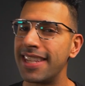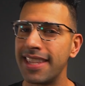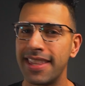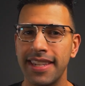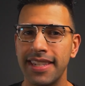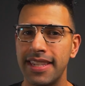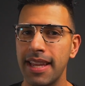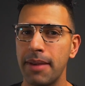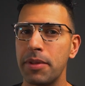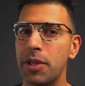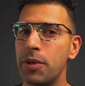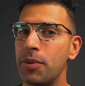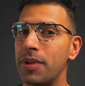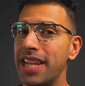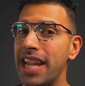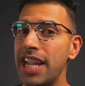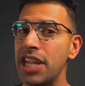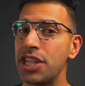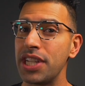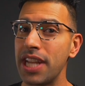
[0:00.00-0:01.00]
to the W
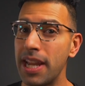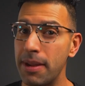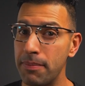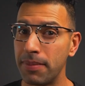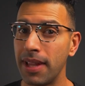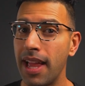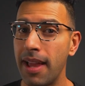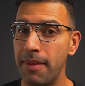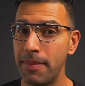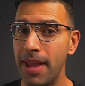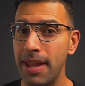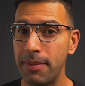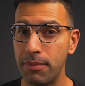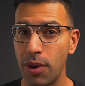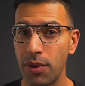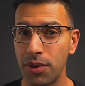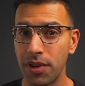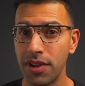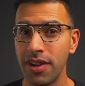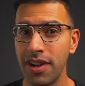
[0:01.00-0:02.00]
and H implant med
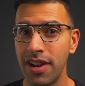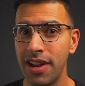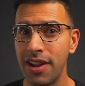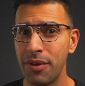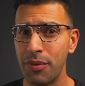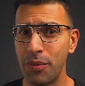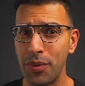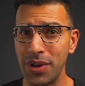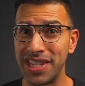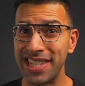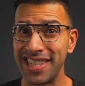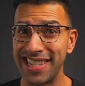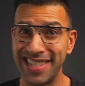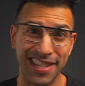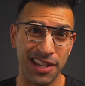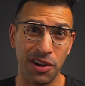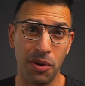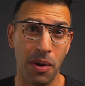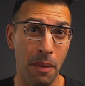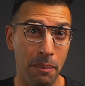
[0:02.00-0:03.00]
motor, which is,
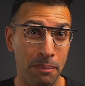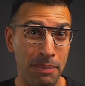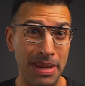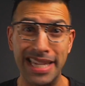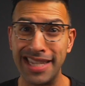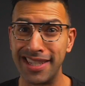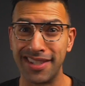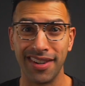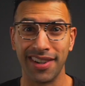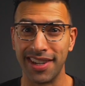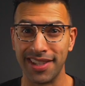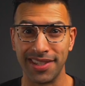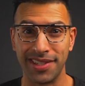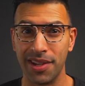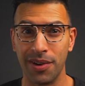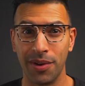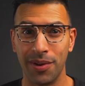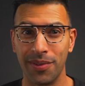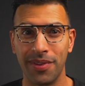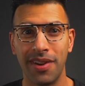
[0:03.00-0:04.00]
you know, a beast on its
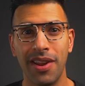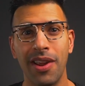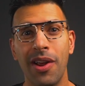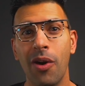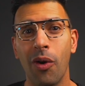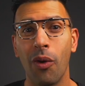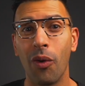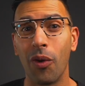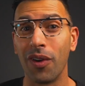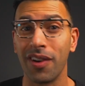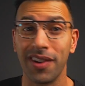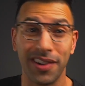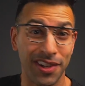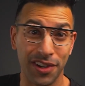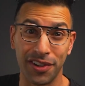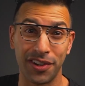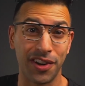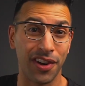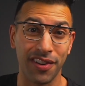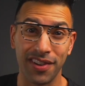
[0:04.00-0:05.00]
own, or
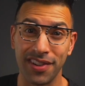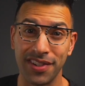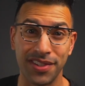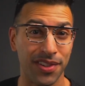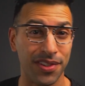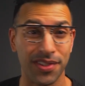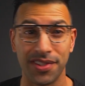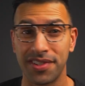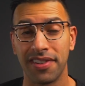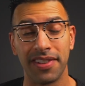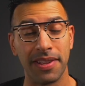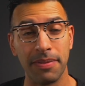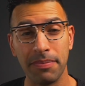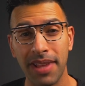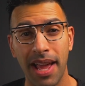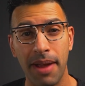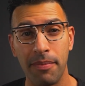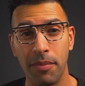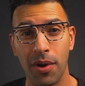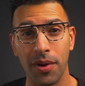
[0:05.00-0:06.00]
your current surgical
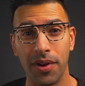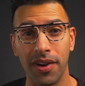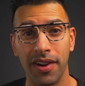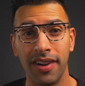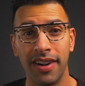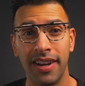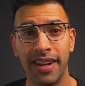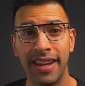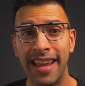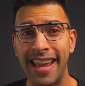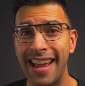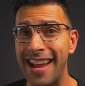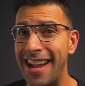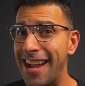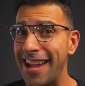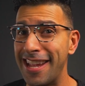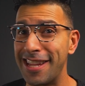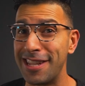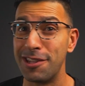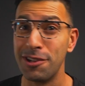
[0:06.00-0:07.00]
implant motor.
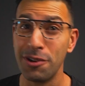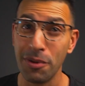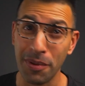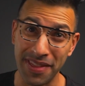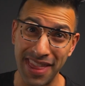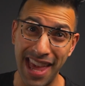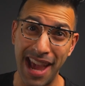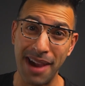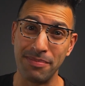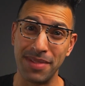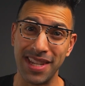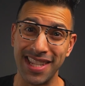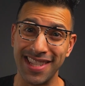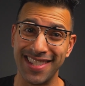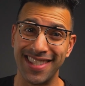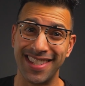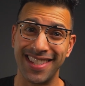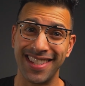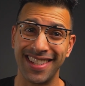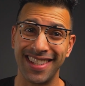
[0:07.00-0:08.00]
Uh, you know what that
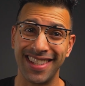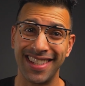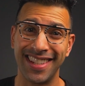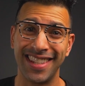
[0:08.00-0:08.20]
means.